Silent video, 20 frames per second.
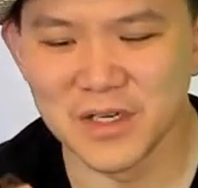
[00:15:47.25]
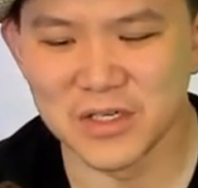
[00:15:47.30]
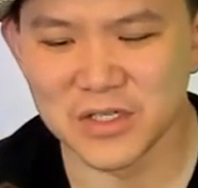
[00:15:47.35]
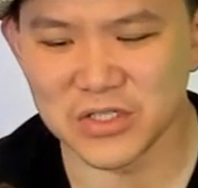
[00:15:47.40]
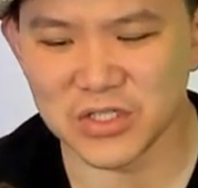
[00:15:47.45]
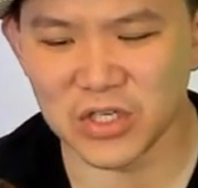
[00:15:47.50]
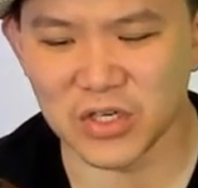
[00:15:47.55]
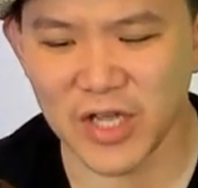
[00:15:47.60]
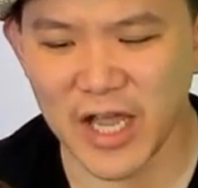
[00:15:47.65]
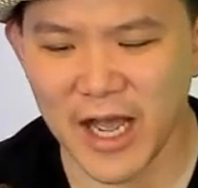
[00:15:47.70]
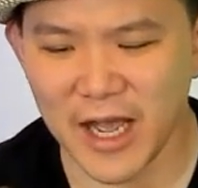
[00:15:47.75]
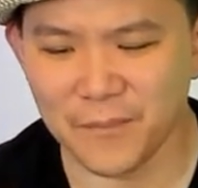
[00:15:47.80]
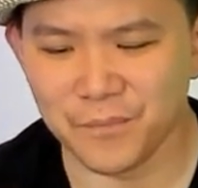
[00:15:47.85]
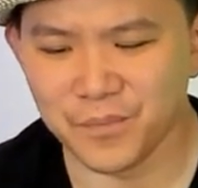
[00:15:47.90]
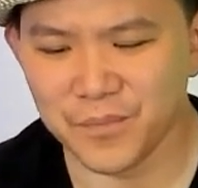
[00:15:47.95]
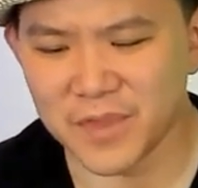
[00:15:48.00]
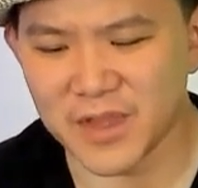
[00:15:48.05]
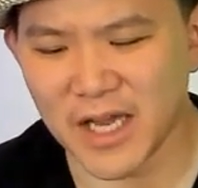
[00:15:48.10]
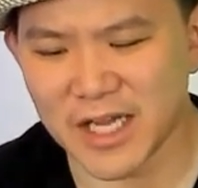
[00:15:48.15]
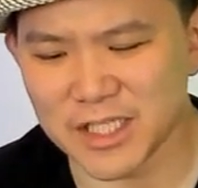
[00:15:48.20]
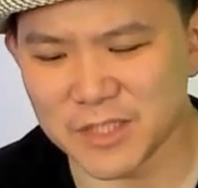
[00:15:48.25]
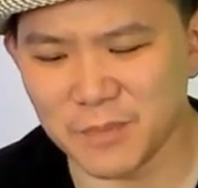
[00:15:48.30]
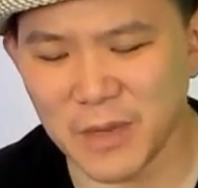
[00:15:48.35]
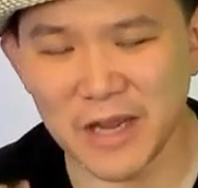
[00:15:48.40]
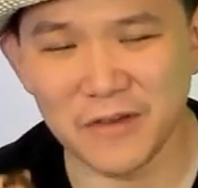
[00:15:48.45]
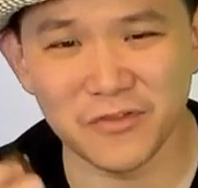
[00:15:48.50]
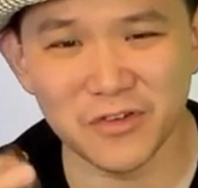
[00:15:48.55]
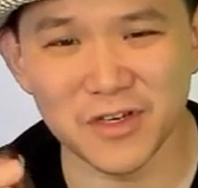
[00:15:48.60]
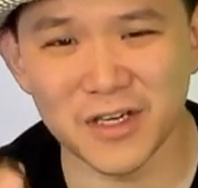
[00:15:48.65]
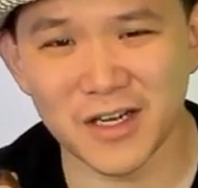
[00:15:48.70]
So yeah, that's
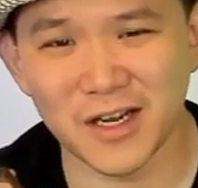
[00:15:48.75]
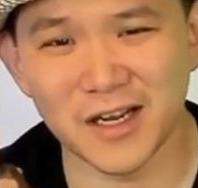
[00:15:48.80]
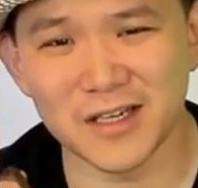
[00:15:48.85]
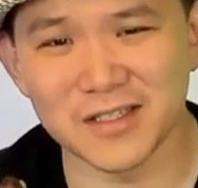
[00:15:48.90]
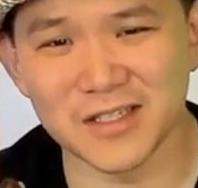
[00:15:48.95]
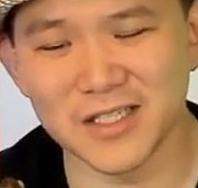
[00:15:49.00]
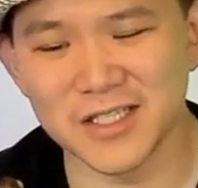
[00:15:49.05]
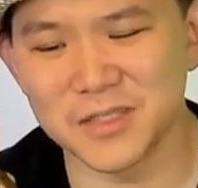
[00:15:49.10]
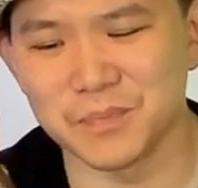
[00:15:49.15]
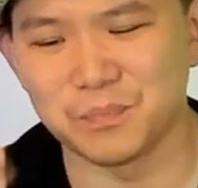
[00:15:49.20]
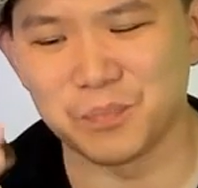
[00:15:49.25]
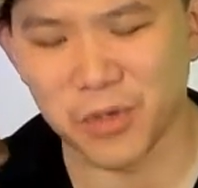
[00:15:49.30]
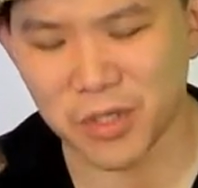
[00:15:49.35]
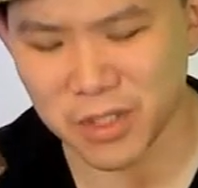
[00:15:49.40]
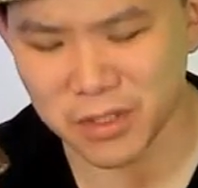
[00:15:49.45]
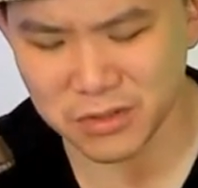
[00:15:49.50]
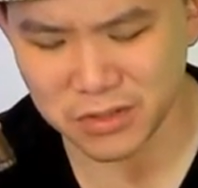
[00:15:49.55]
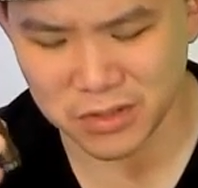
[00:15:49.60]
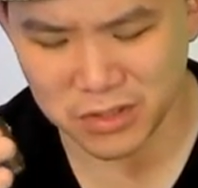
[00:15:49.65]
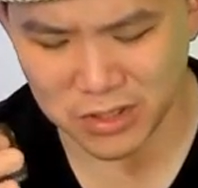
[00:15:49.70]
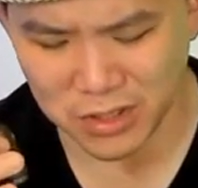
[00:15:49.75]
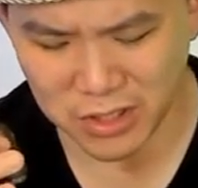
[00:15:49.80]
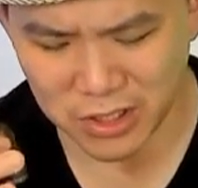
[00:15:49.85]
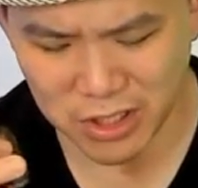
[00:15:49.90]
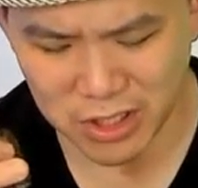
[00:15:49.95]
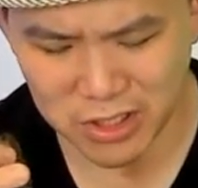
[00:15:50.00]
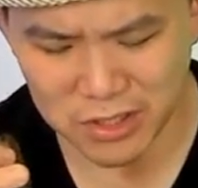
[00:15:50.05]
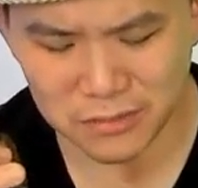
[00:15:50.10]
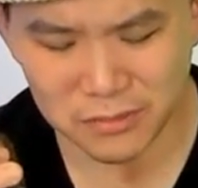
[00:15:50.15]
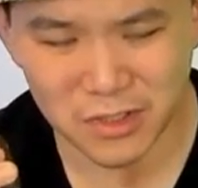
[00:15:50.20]
my verdict on this. Burns,
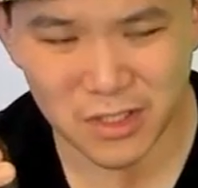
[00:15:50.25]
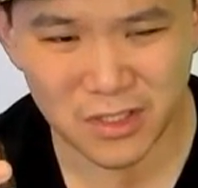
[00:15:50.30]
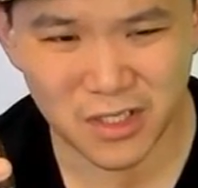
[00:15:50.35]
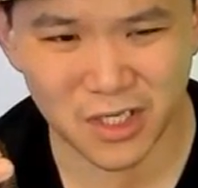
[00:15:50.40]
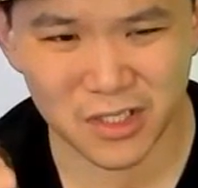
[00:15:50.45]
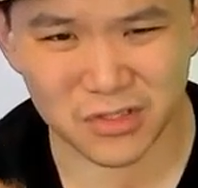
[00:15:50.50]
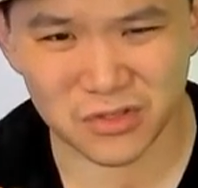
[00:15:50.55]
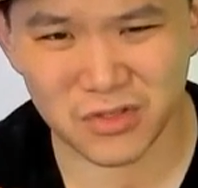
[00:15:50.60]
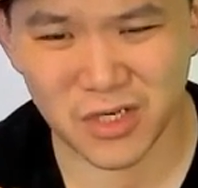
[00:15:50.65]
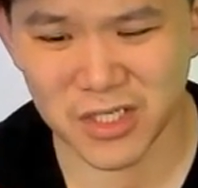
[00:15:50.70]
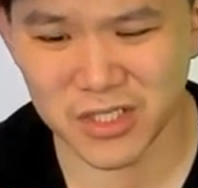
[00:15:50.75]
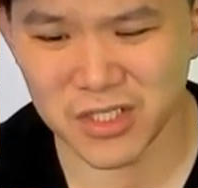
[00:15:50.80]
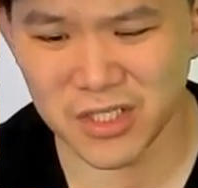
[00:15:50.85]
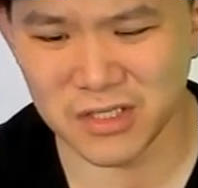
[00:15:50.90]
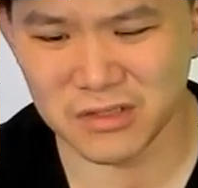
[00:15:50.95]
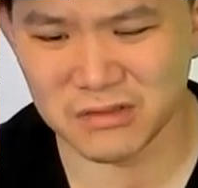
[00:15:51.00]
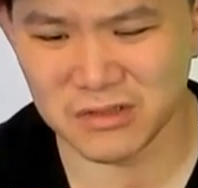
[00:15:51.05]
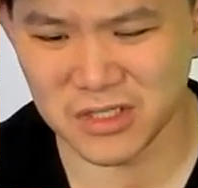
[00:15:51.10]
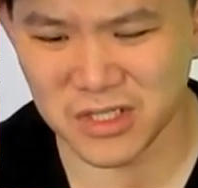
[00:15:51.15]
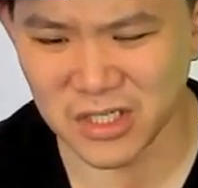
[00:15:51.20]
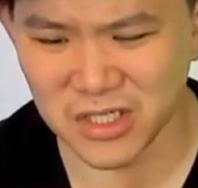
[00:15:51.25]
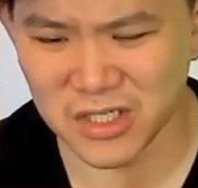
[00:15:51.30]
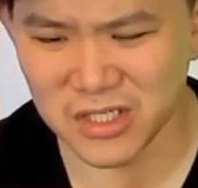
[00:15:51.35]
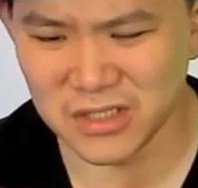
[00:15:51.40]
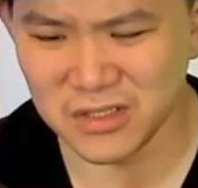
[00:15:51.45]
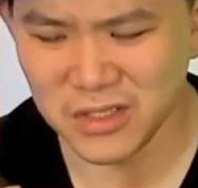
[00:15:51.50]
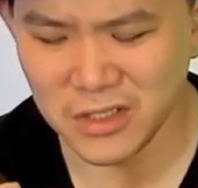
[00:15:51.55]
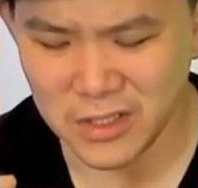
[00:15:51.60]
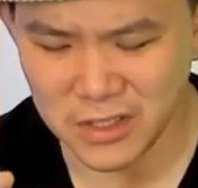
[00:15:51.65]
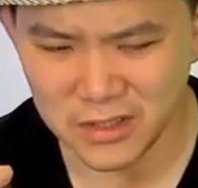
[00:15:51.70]
good. Construction,
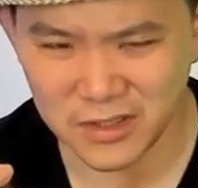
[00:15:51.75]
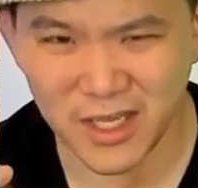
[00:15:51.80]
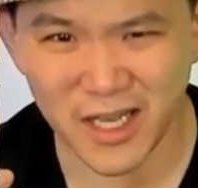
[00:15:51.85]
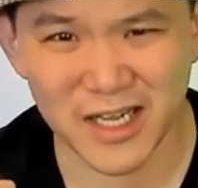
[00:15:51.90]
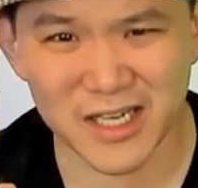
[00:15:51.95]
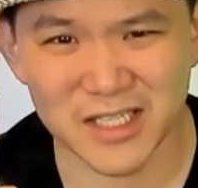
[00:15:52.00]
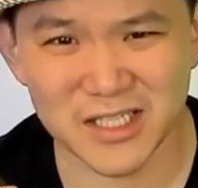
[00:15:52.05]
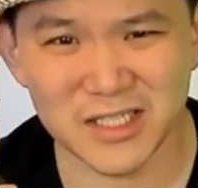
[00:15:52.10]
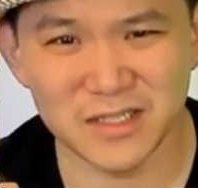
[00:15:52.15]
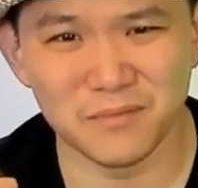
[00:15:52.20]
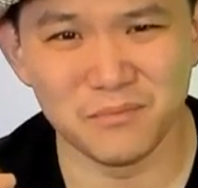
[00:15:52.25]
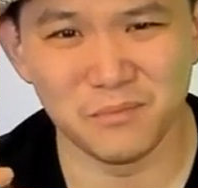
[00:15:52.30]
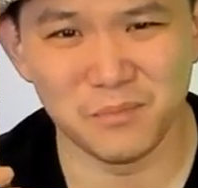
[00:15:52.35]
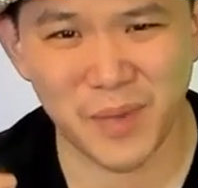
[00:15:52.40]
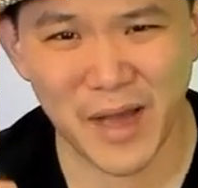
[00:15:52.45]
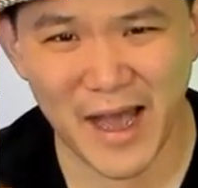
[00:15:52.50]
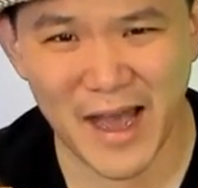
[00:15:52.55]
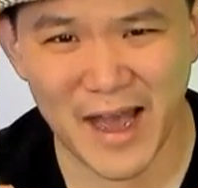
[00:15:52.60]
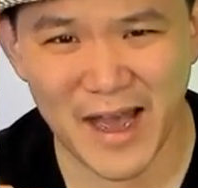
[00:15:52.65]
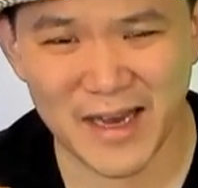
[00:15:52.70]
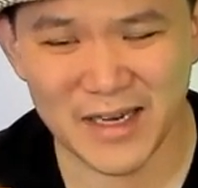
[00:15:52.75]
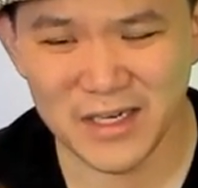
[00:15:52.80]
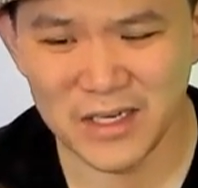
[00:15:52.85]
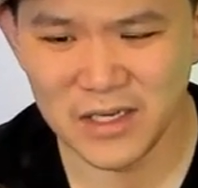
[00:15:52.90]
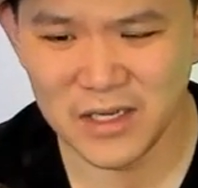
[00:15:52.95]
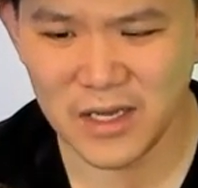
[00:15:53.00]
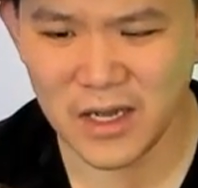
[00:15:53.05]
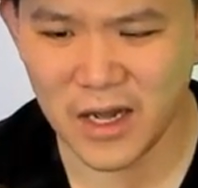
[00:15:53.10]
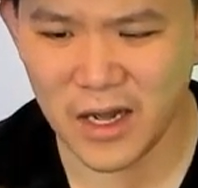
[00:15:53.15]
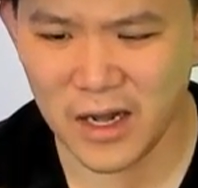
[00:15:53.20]
good. Taste, bad.
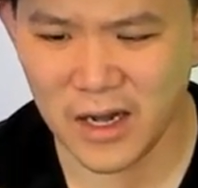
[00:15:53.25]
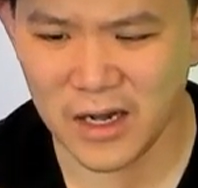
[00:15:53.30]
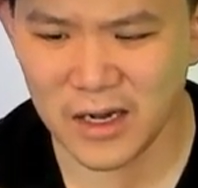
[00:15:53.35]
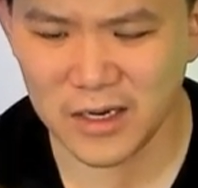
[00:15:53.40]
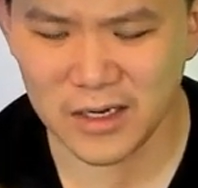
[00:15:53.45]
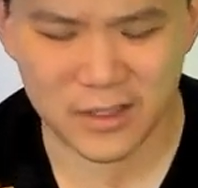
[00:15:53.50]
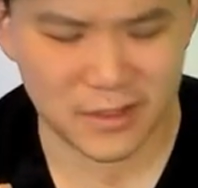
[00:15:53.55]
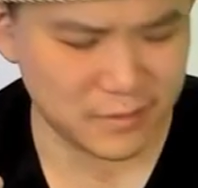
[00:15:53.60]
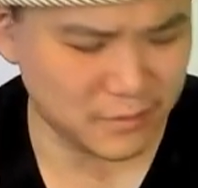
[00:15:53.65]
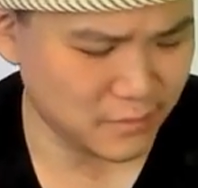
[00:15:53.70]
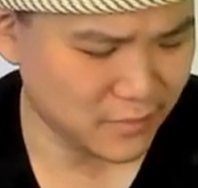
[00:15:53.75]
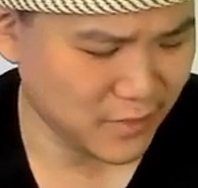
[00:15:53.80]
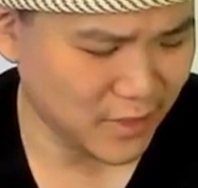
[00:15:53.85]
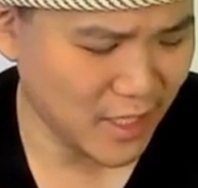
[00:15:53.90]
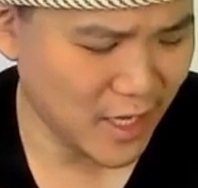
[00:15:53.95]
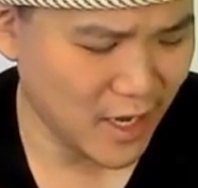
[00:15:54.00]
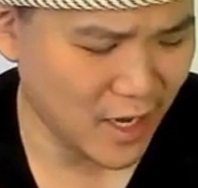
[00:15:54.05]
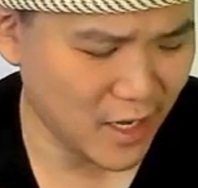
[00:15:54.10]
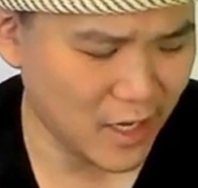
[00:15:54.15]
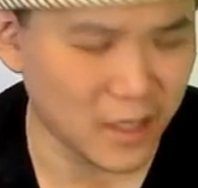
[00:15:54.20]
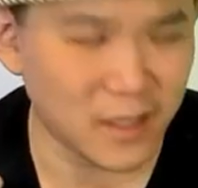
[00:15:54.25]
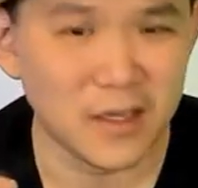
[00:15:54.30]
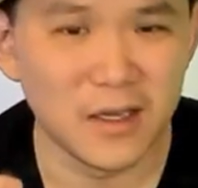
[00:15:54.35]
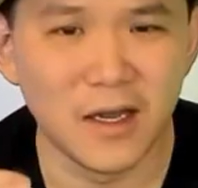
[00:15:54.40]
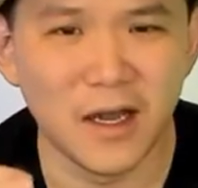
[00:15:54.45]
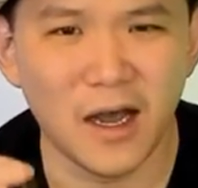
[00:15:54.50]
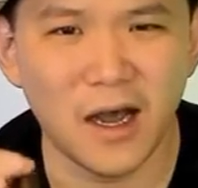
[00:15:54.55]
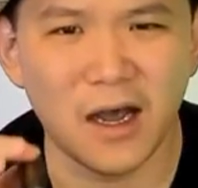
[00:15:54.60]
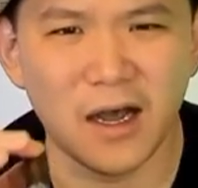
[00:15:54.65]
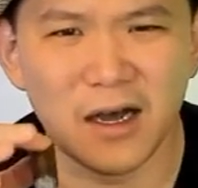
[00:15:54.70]
Uh, yay.
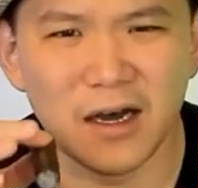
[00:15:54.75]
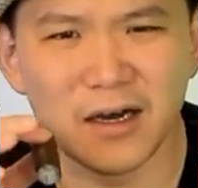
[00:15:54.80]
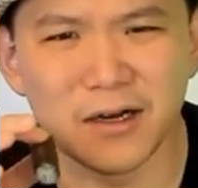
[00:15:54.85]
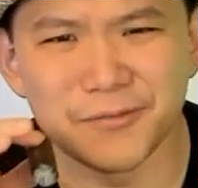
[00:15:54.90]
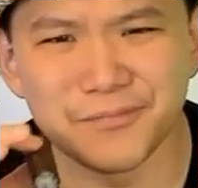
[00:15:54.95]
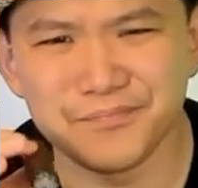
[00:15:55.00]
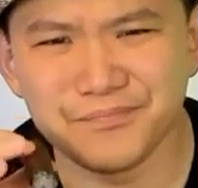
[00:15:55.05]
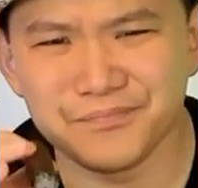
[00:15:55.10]
Uh,